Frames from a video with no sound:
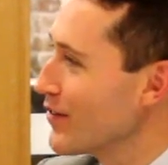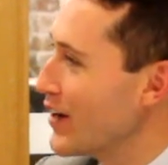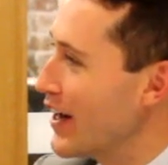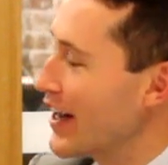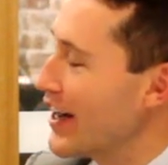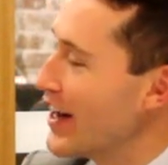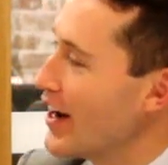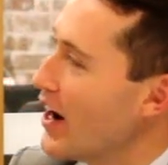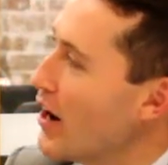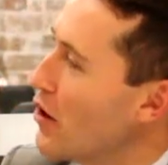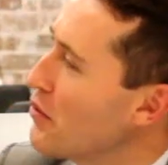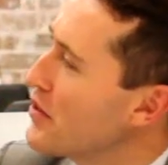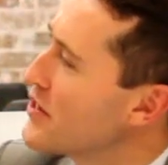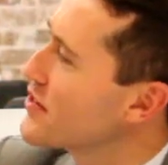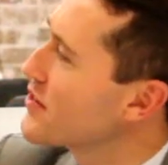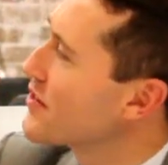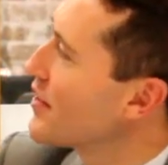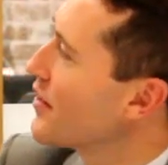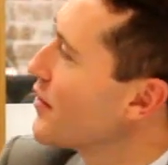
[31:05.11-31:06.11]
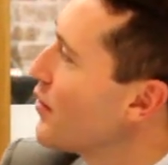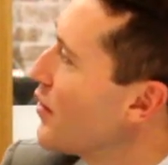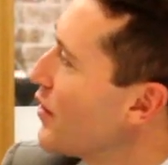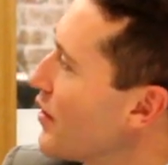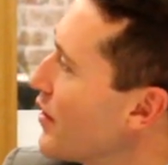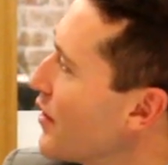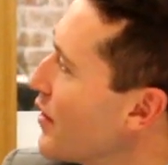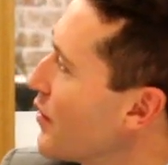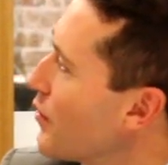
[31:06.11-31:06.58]
I always
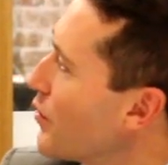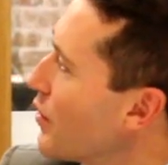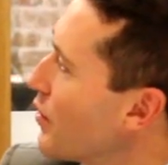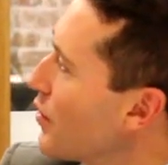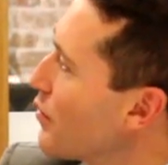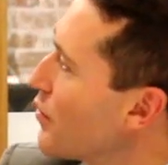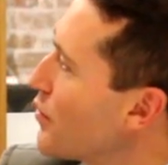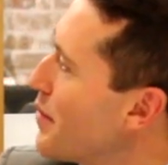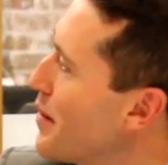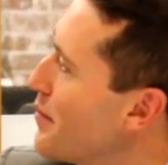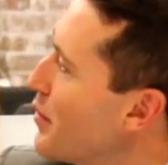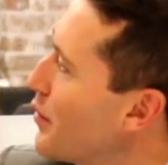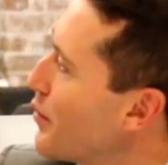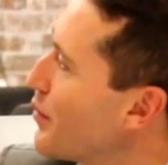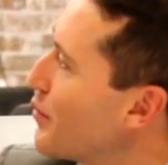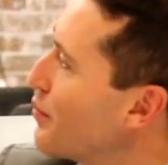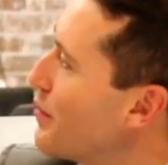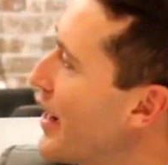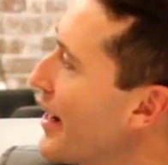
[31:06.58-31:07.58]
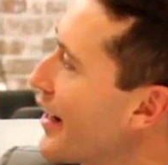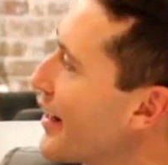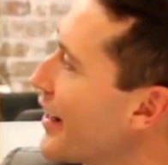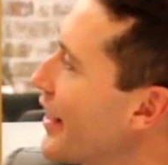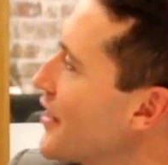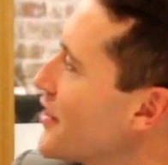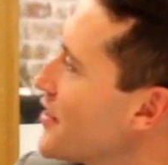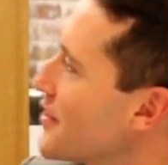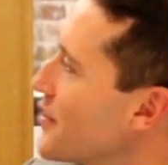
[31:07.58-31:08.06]
remember with
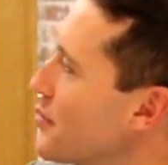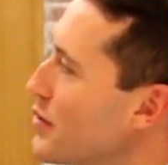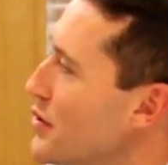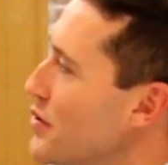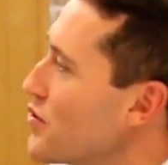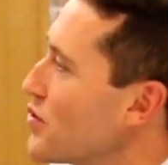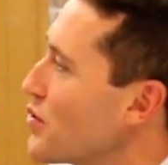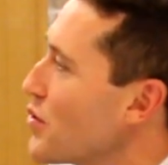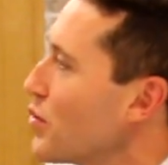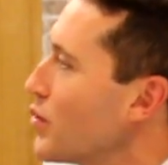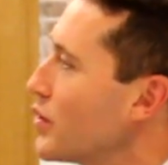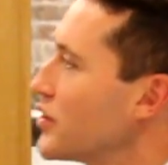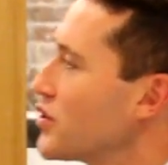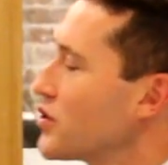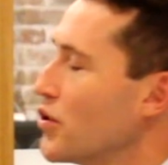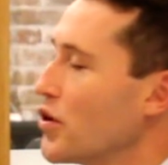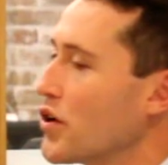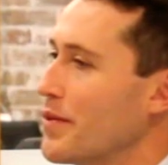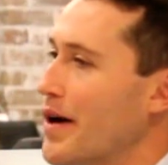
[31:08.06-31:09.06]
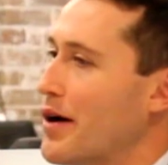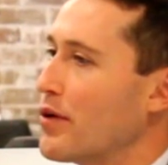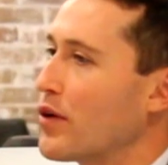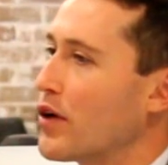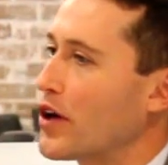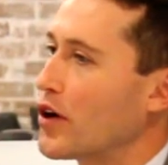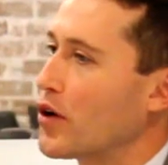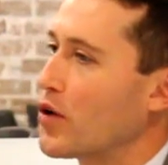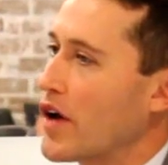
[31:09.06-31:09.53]
marketing agency we used to always talk about, we've
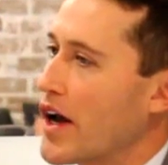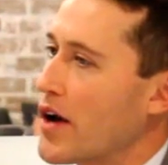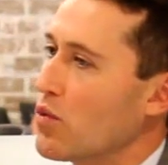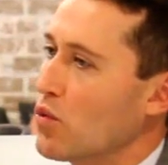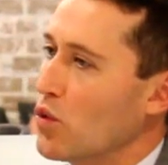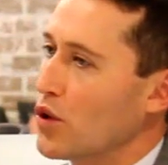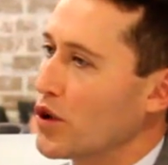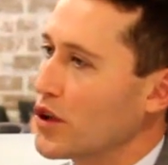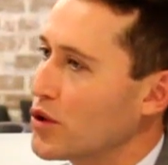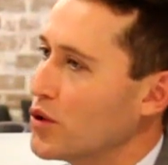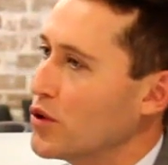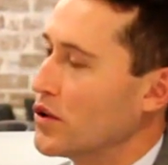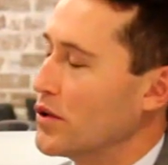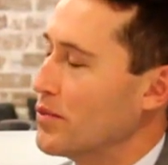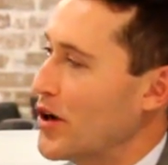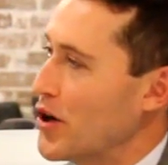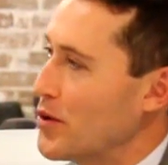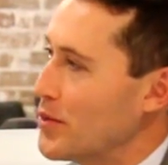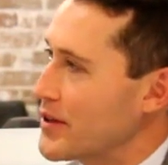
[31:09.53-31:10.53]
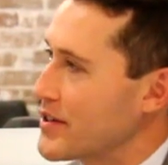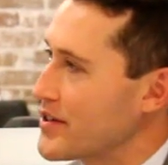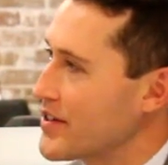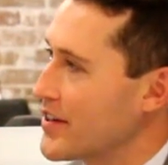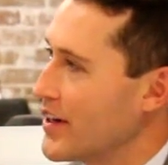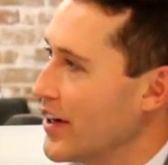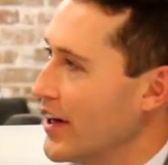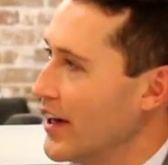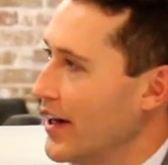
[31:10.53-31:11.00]
got to create water cooler
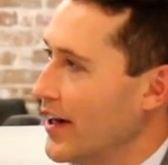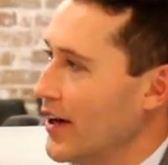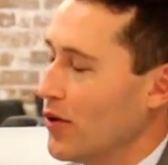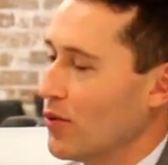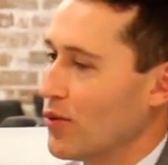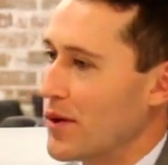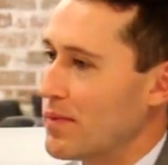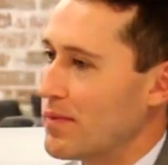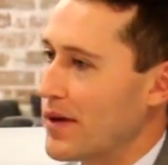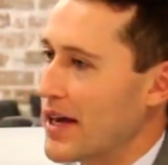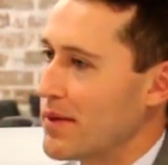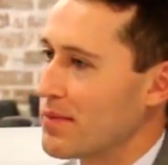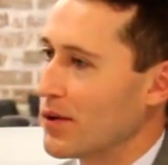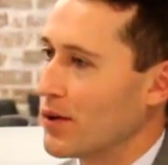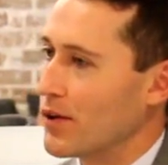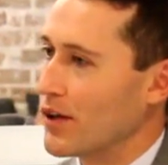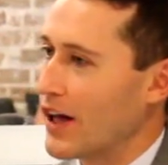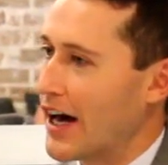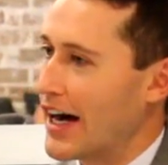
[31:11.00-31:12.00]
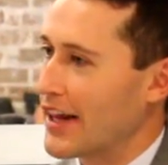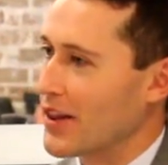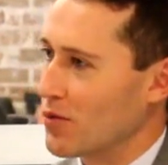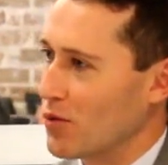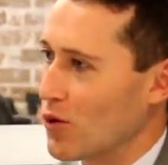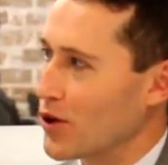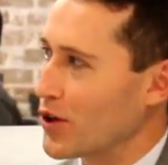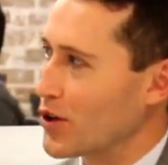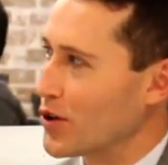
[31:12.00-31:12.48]
moments where people at the
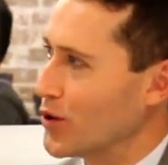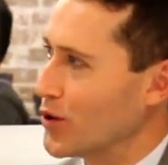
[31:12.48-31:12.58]
water